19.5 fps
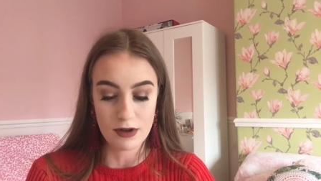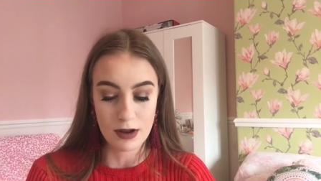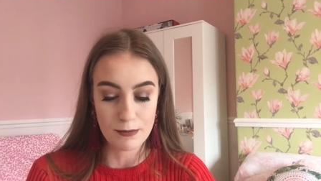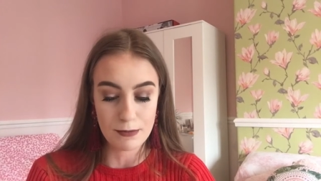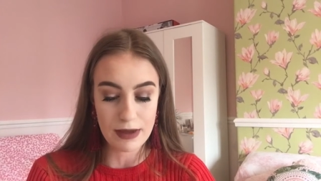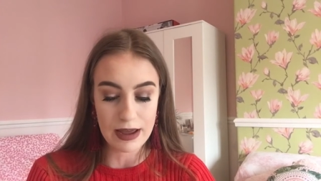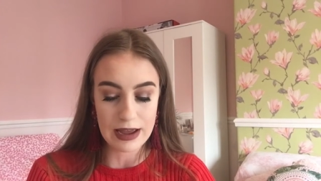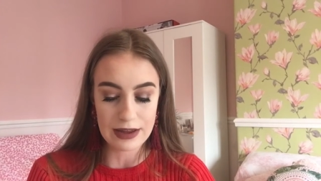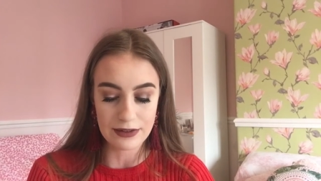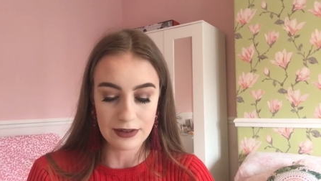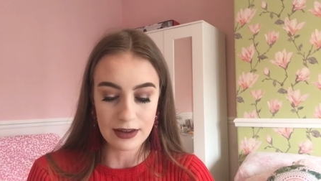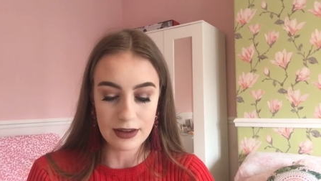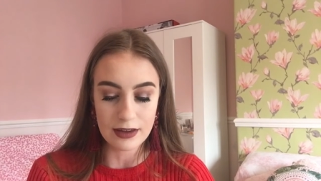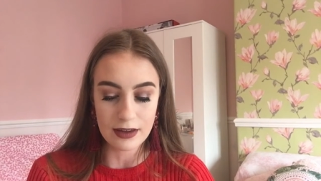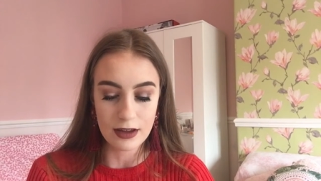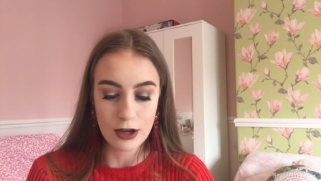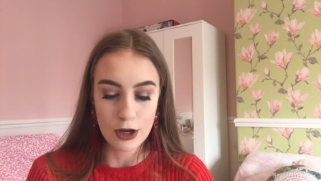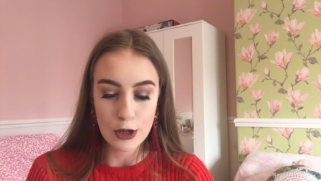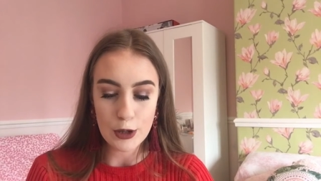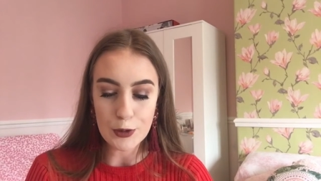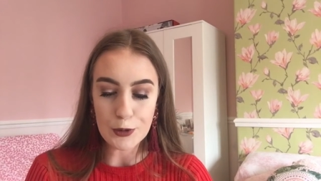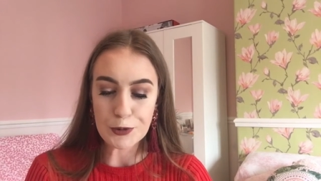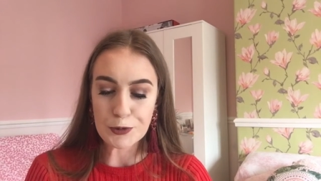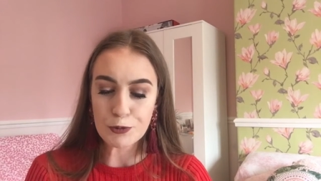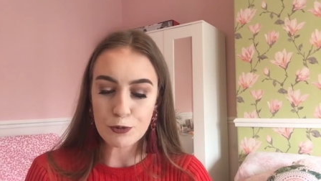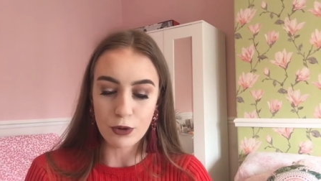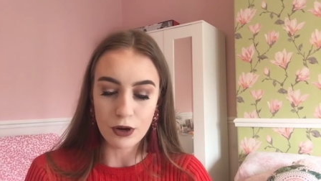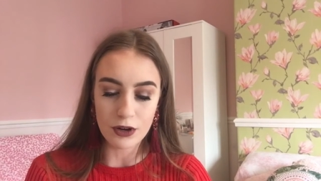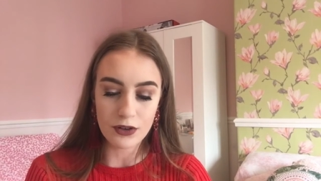amazing
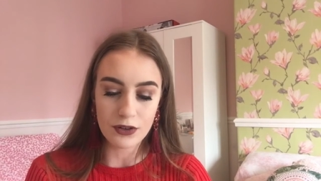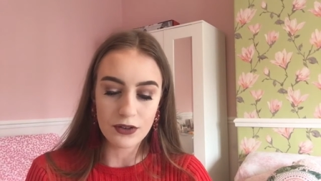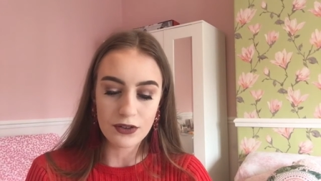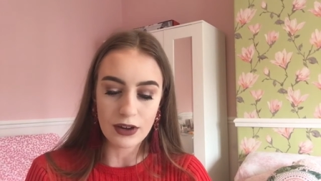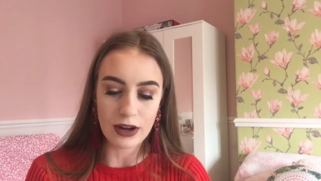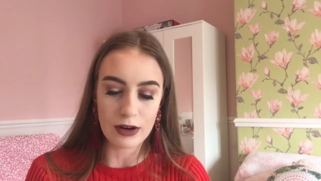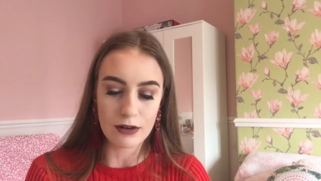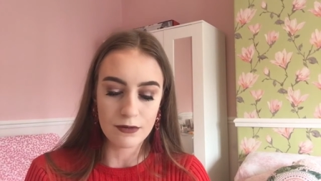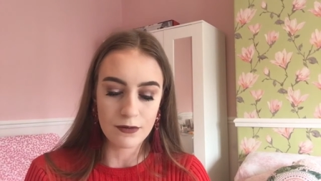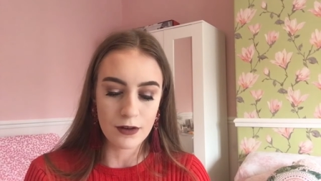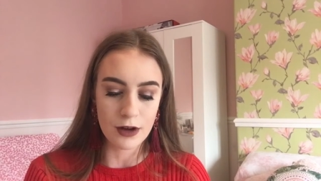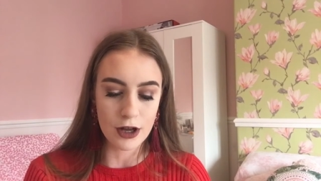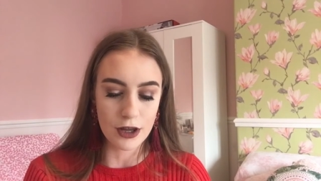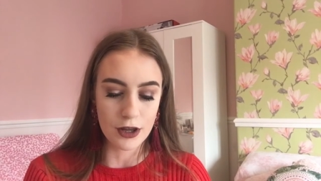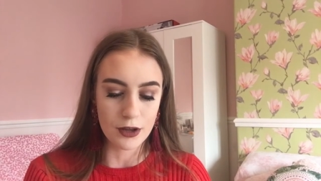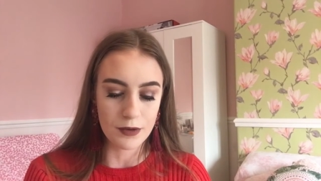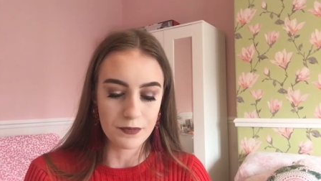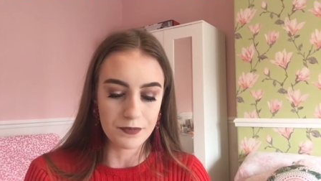ones however